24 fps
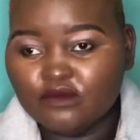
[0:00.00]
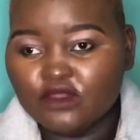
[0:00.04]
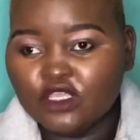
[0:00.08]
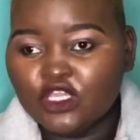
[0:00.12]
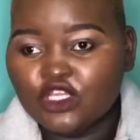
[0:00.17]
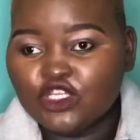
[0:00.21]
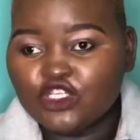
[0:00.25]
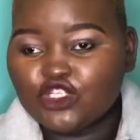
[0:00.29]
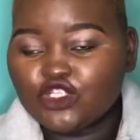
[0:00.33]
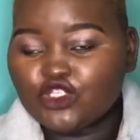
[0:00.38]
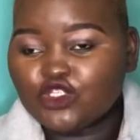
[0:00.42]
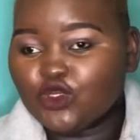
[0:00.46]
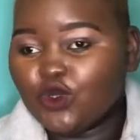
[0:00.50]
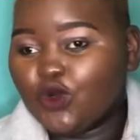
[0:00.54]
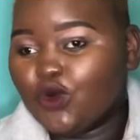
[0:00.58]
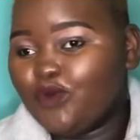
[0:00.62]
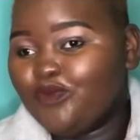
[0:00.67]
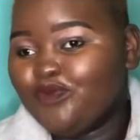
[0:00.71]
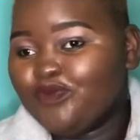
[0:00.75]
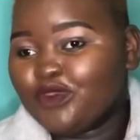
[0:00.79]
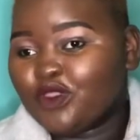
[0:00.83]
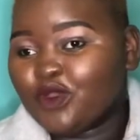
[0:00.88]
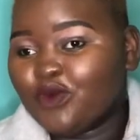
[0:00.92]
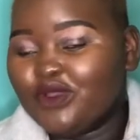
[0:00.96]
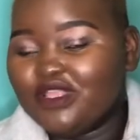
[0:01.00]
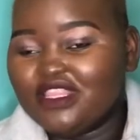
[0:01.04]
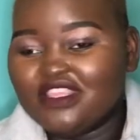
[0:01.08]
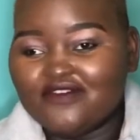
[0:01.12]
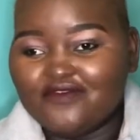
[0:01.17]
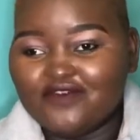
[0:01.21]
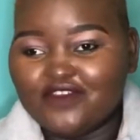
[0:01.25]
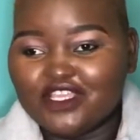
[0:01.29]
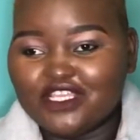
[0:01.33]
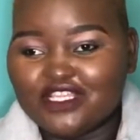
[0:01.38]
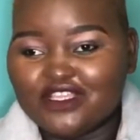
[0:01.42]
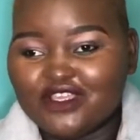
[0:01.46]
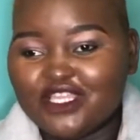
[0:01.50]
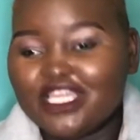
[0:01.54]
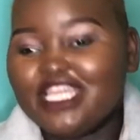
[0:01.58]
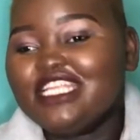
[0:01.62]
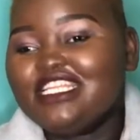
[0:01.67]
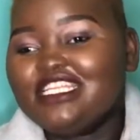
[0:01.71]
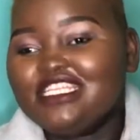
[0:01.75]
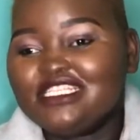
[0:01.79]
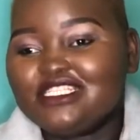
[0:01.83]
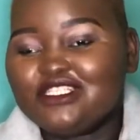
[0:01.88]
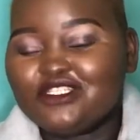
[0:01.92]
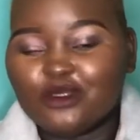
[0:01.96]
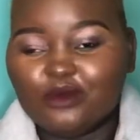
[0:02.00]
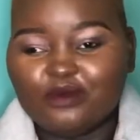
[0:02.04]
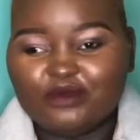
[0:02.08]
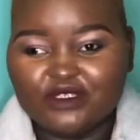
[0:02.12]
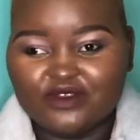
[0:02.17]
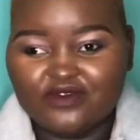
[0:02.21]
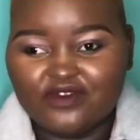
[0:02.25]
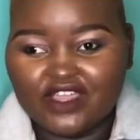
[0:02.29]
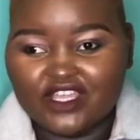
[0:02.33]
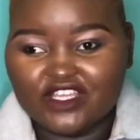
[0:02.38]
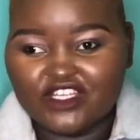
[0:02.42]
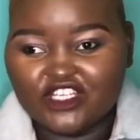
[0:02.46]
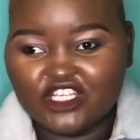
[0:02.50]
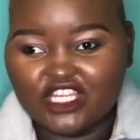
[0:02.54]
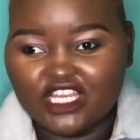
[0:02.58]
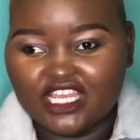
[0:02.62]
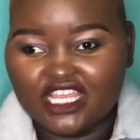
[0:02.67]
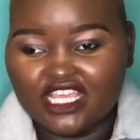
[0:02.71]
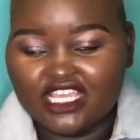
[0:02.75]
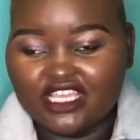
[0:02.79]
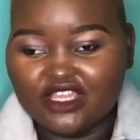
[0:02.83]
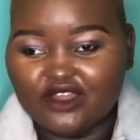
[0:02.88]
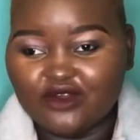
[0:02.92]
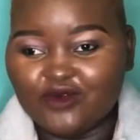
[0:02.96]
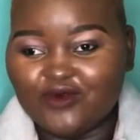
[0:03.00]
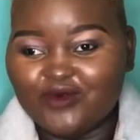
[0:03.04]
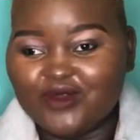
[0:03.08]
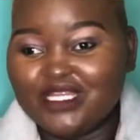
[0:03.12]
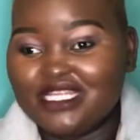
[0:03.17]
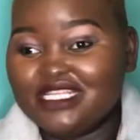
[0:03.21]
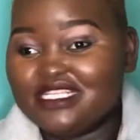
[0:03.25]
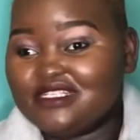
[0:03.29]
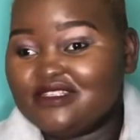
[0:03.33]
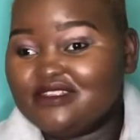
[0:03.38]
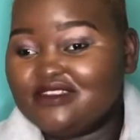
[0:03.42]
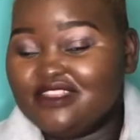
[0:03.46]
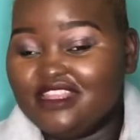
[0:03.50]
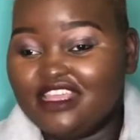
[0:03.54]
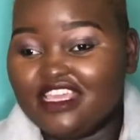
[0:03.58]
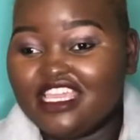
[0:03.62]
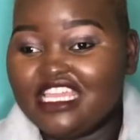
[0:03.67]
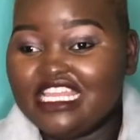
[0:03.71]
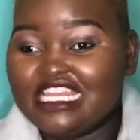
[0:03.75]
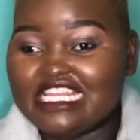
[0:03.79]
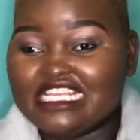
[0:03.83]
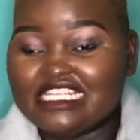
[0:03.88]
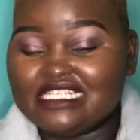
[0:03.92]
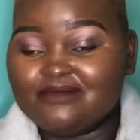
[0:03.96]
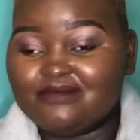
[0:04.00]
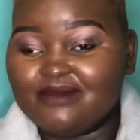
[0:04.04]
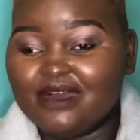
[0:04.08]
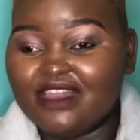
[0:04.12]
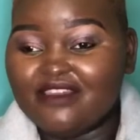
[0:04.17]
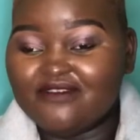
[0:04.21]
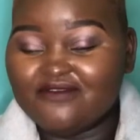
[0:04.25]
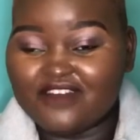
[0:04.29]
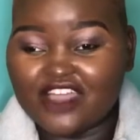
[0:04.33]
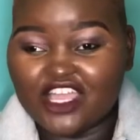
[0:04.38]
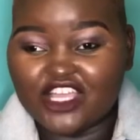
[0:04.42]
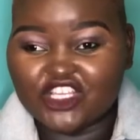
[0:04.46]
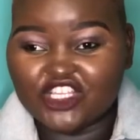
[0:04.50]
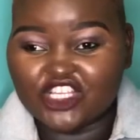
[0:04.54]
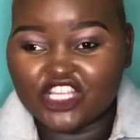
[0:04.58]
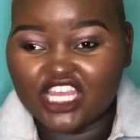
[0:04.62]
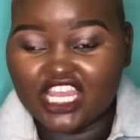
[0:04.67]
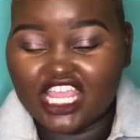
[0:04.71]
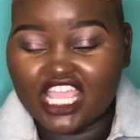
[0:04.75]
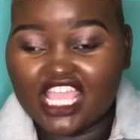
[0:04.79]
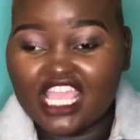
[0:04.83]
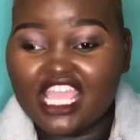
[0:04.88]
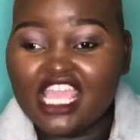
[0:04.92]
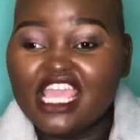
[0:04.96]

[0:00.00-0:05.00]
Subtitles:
So when the kidney stops functioning, or when the kidney is malfunctioning,